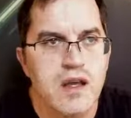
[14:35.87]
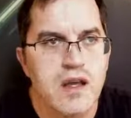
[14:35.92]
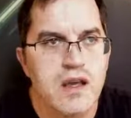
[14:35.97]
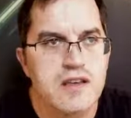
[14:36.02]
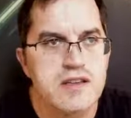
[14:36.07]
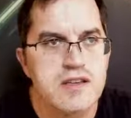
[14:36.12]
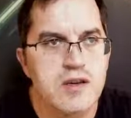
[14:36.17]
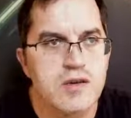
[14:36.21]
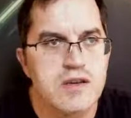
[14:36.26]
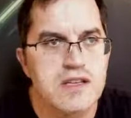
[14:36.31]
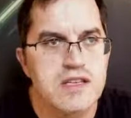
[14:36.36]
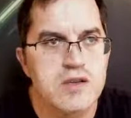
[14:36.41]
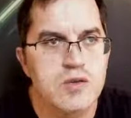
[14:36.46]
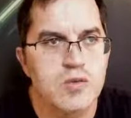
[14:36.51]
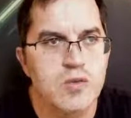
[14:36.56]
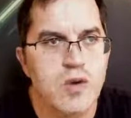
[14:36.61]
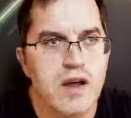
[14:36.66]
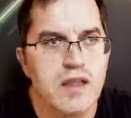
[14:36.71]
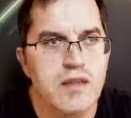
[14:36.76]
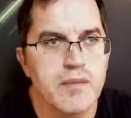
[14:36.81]
so it's
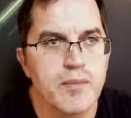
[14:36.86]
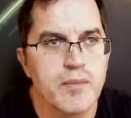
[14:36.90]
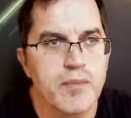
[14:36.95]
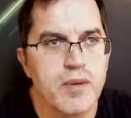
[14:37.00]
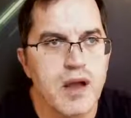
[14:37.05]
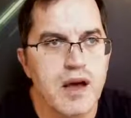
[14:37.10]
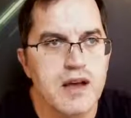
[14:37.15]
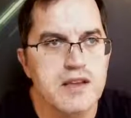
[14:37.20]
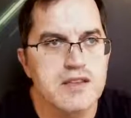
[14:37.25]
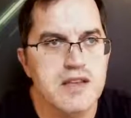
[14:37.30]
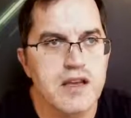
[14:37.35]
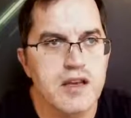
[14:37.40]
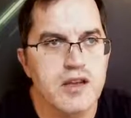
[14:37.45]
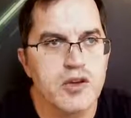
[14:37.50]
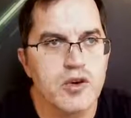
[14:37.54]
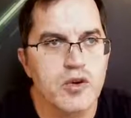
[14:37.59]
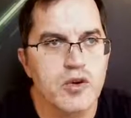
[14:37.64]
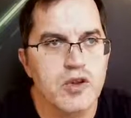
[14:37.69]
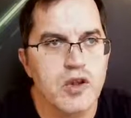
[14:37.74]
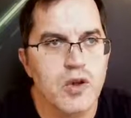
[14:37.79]
1 plus
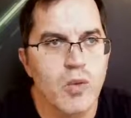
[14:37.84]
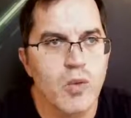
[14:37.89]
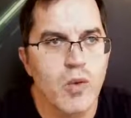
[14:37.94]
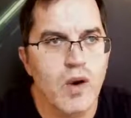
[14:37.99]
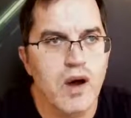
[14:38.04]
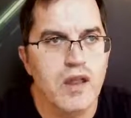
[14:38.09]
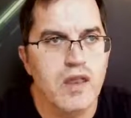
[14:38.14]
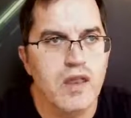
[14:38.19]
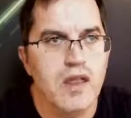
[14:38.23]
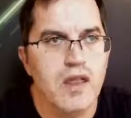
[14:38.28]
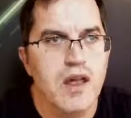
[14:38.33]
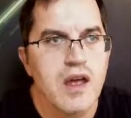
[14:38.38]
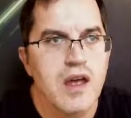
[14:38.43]
J1,